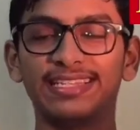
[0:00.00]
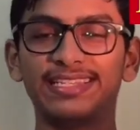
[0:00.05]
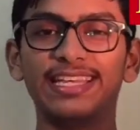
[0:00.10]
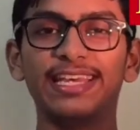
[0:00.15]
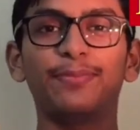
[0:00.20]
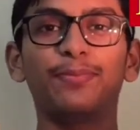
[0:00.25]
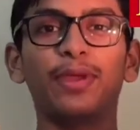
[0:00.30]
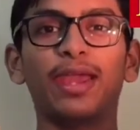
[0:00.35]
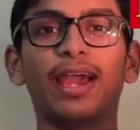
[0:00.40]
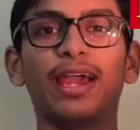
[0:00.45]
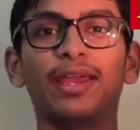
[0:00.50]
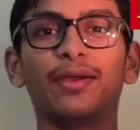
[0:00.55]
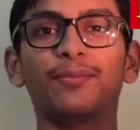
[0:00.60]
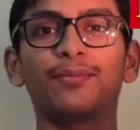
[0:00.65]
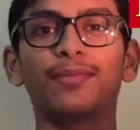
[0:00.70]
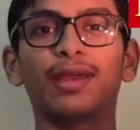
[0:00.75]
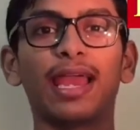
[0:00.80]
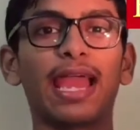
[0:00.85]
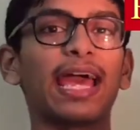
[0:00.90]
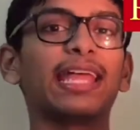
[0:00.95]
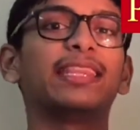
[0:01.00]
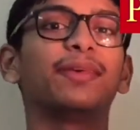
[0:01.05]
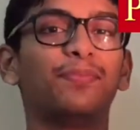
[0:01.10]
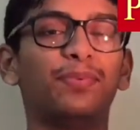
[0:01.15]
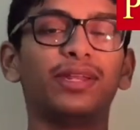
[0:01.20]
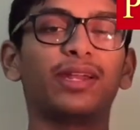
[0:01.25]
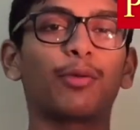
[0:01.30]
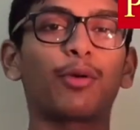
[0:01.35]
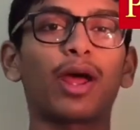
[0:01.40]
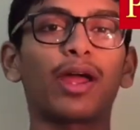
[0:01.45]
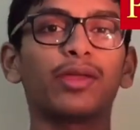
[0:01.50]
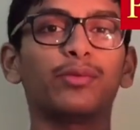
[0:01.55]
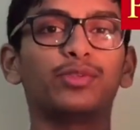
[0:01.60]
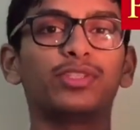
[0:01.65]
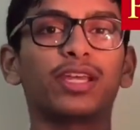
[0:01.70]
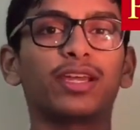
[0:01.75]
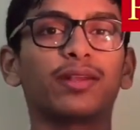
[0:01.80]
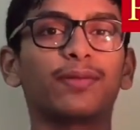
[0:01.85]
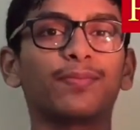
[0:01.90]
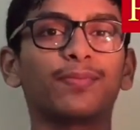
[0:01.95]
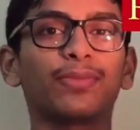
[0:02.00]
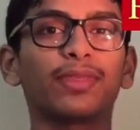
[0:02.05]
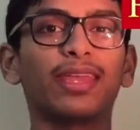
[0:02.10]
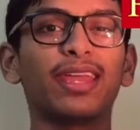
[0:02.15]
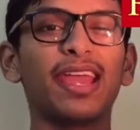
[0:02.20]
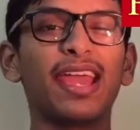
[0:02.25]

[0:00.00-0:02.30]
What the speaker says: CPI and the Pinarayi Vijayan